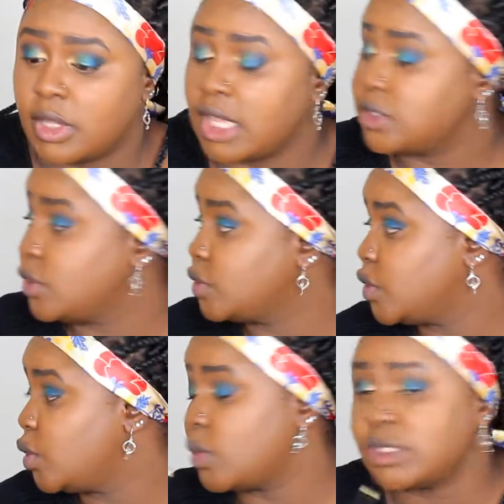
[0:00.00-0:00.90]
excuse
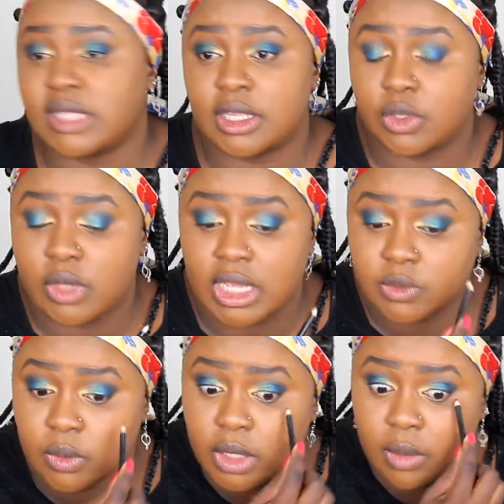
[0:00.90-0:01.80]
the noise that you
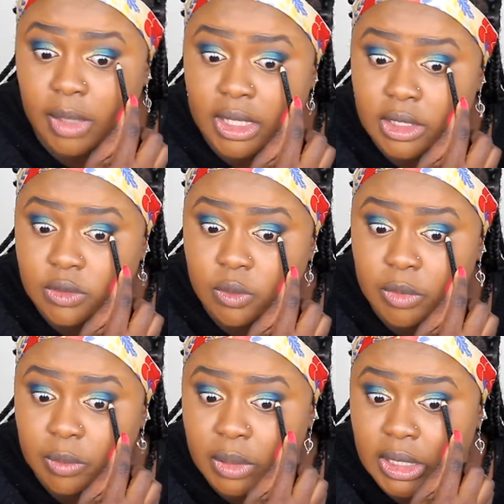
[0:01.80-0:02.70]
guys will hear my kids will
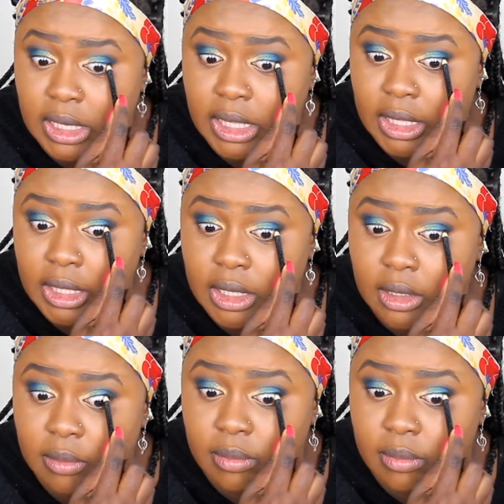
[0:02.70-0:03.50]
be playing and